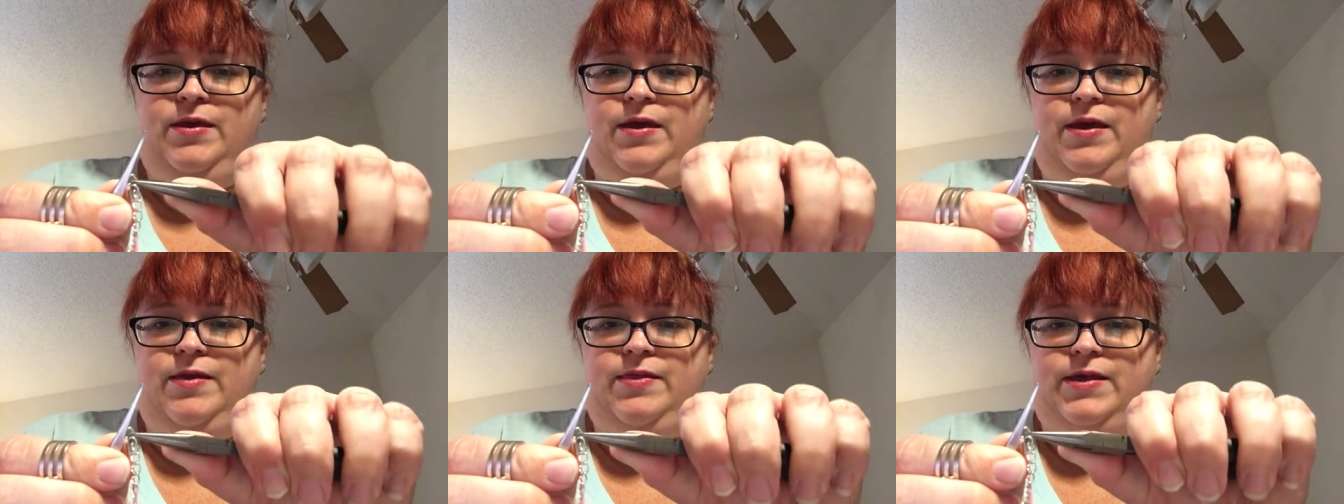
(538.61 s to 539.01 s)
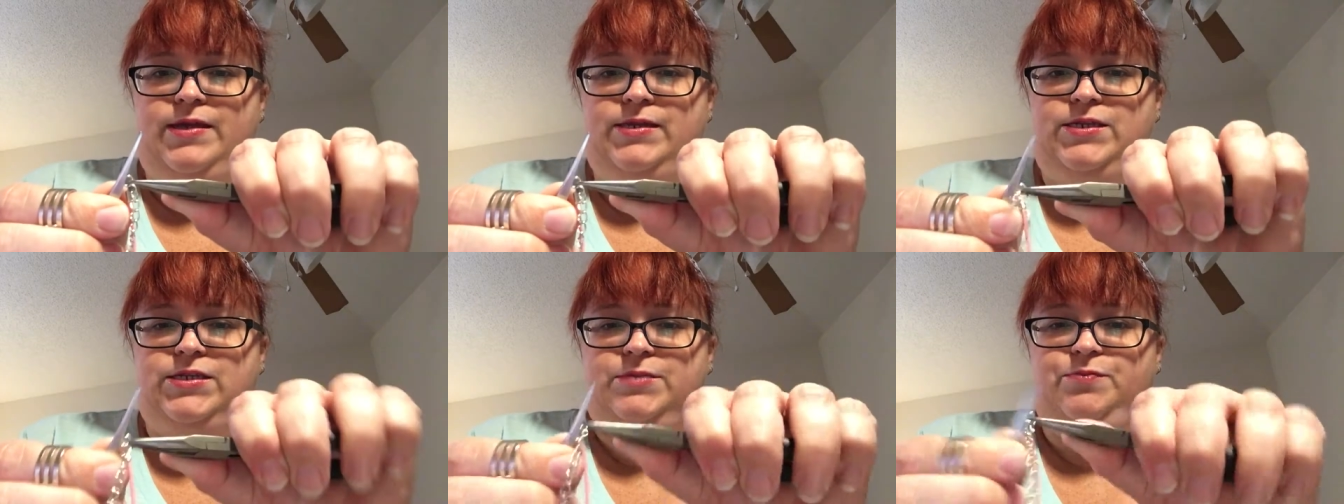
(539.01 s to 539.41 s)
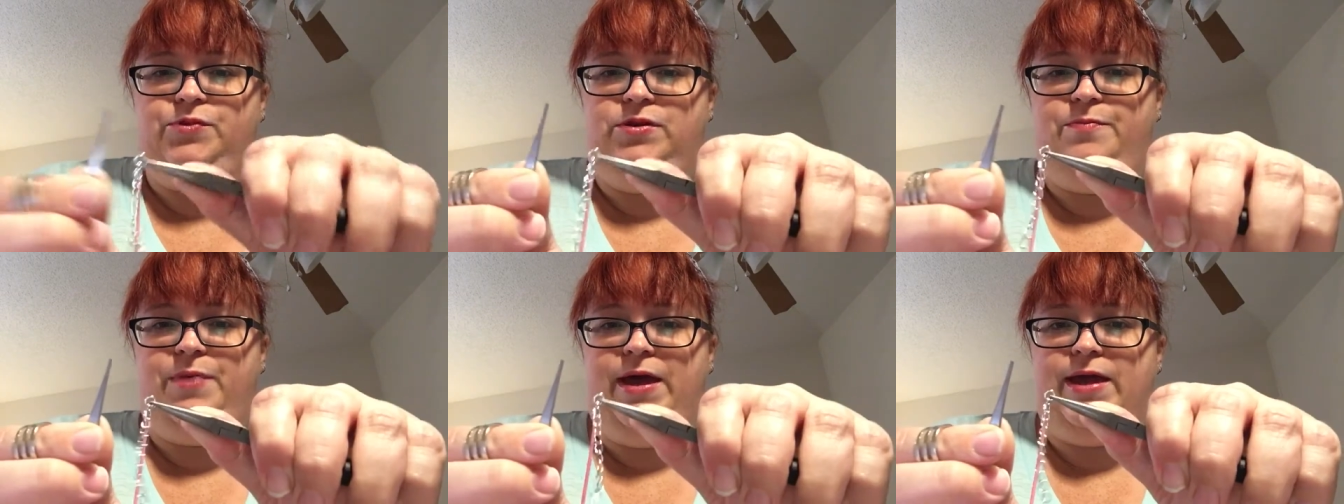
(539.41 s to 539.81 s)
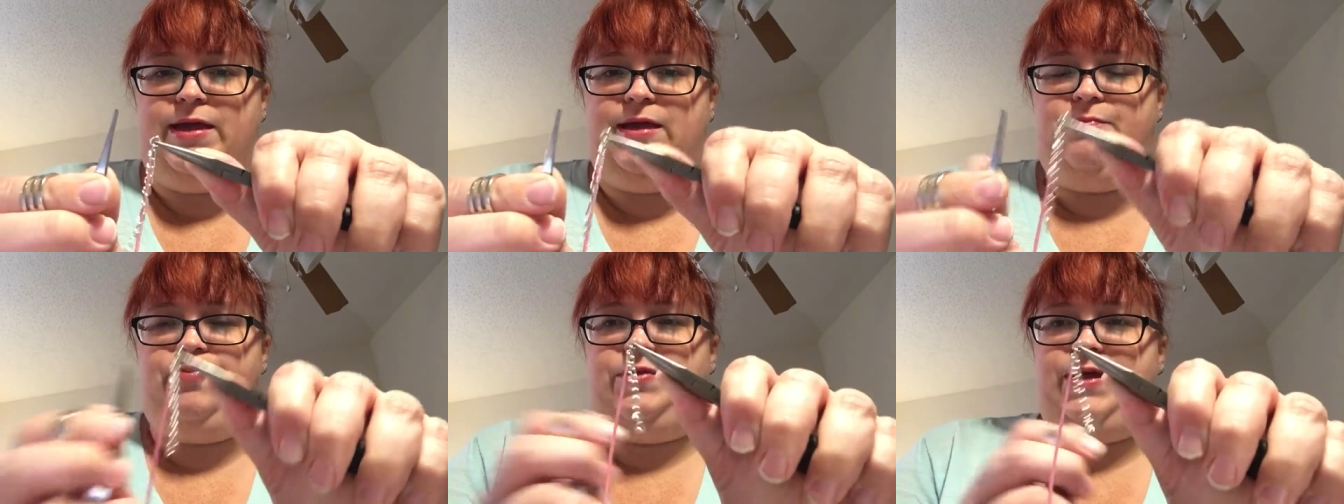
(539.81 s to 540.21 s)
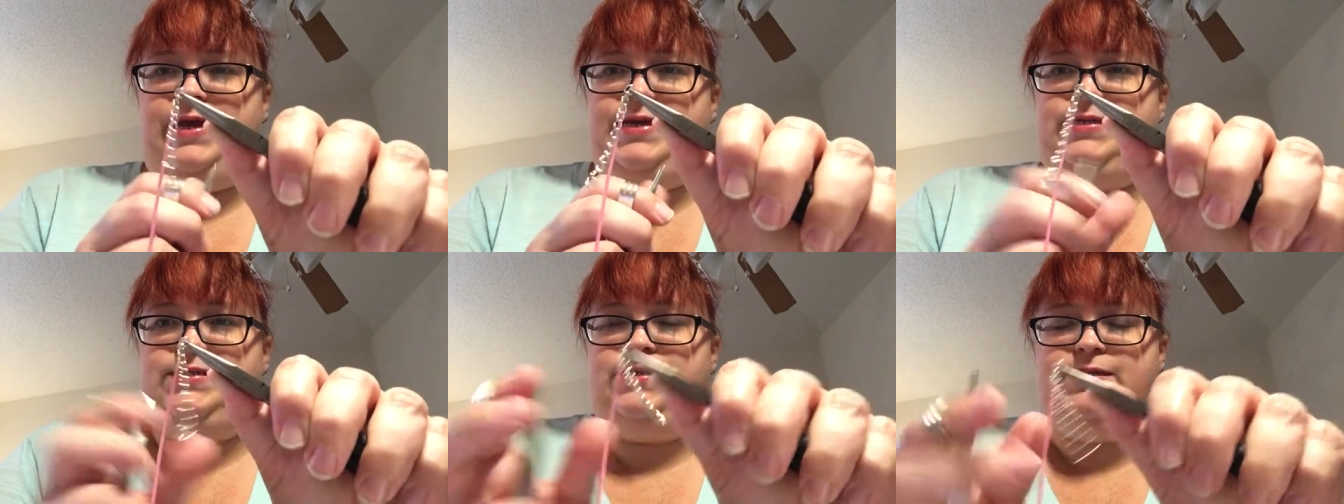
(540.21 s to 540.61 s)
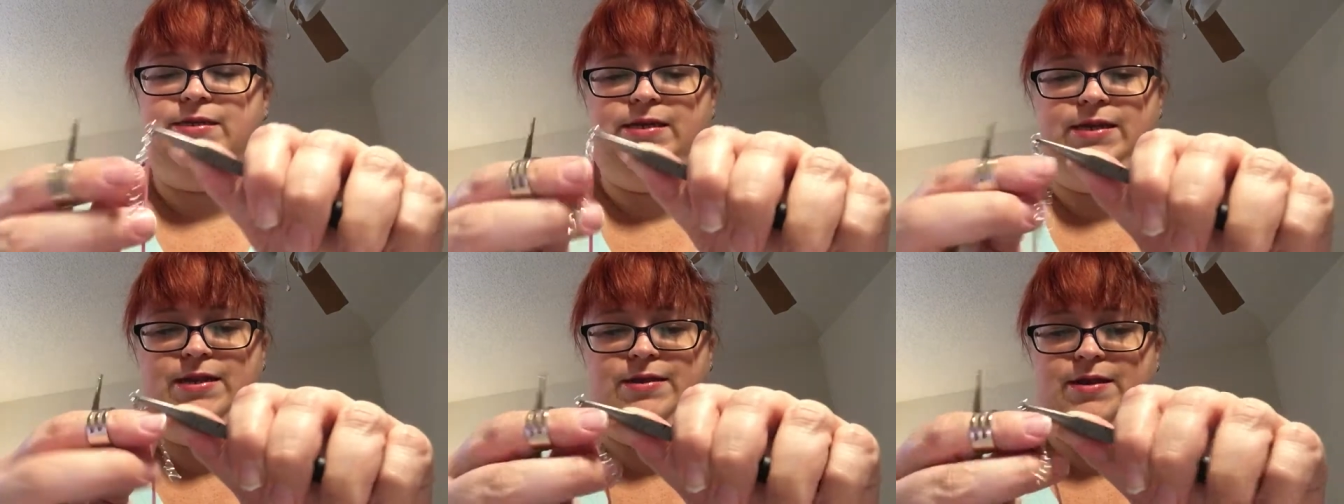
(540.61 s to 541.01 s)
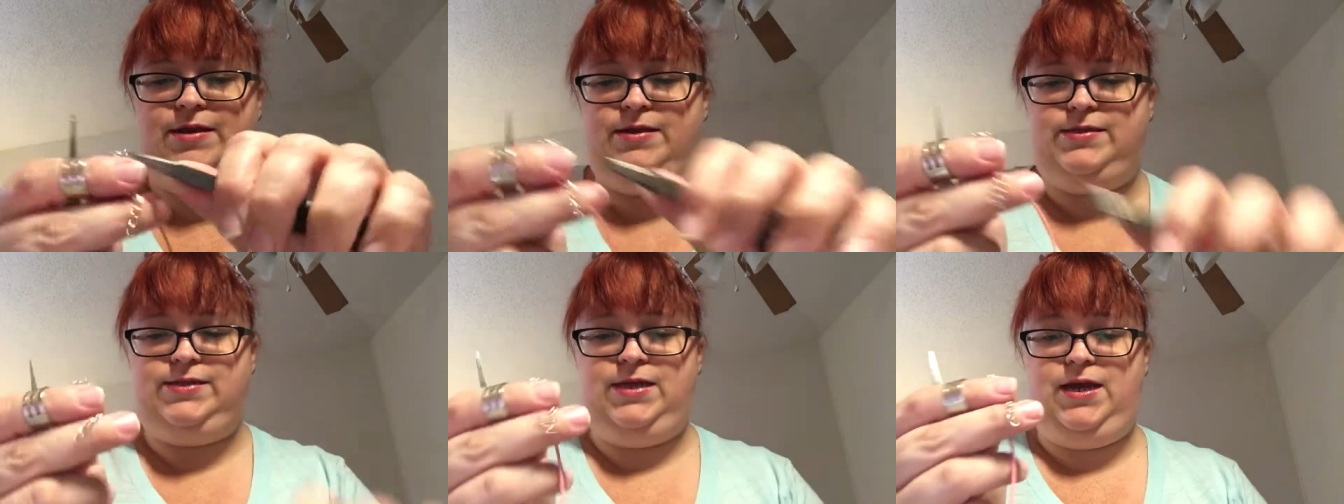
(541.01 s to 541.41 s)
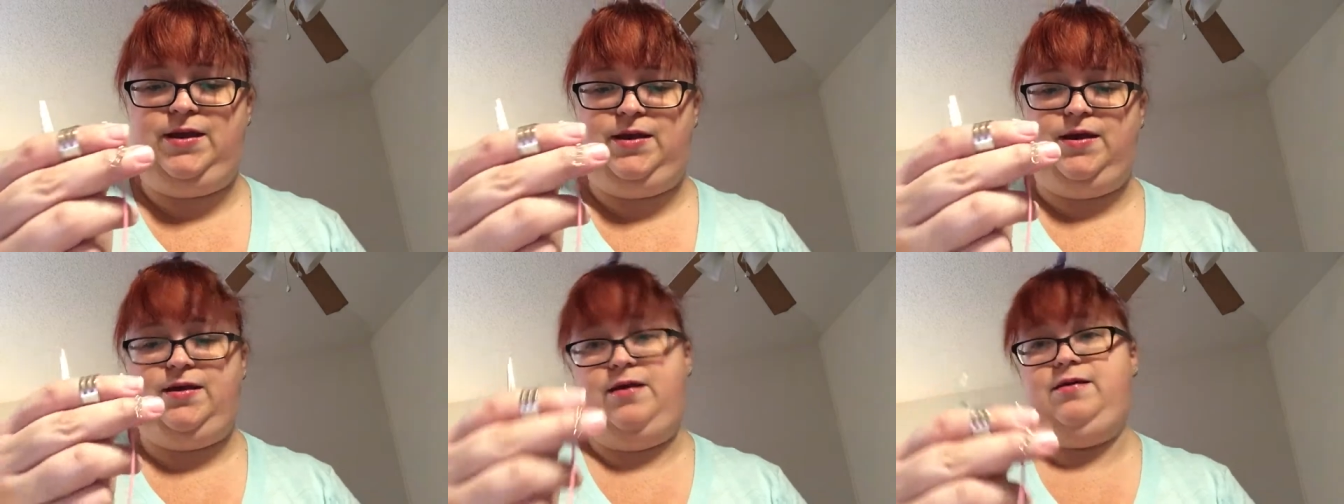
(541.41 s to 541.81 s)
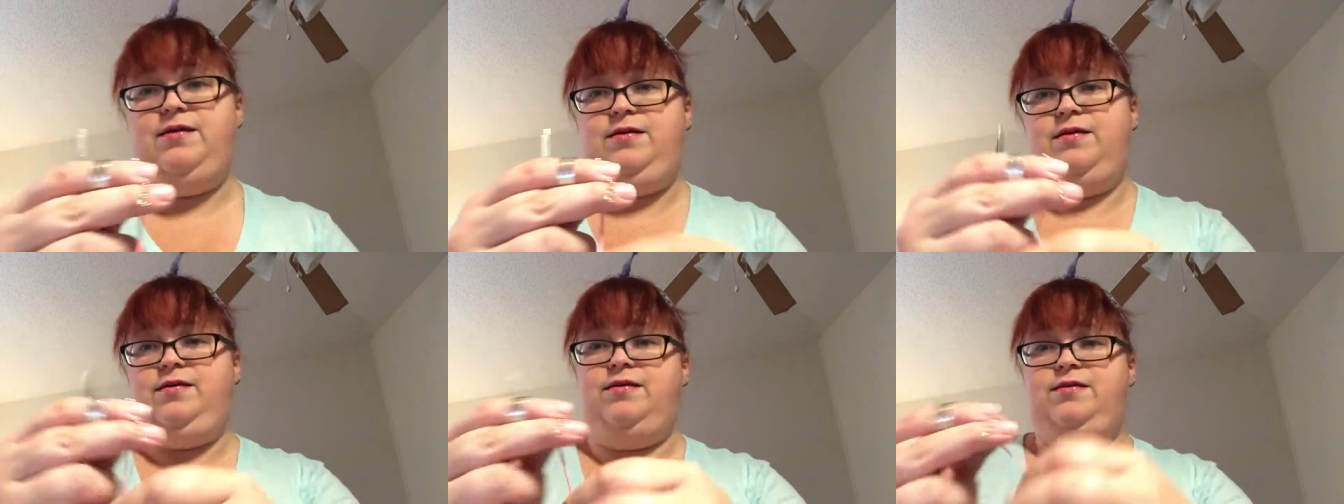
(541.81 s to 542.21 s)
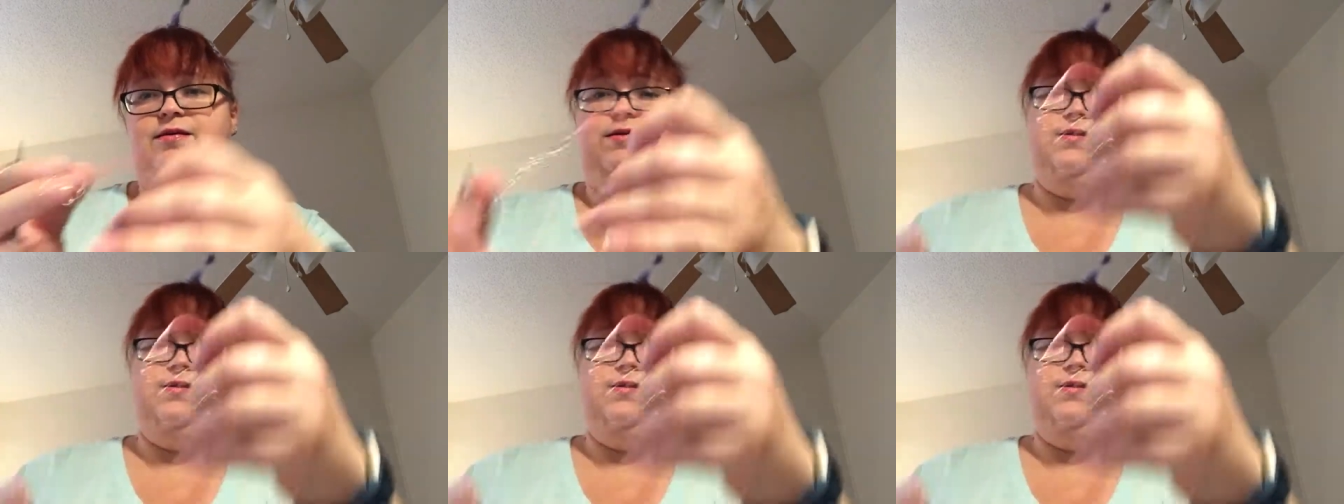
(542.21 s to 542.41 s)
And then just put them back in place, and ta-da!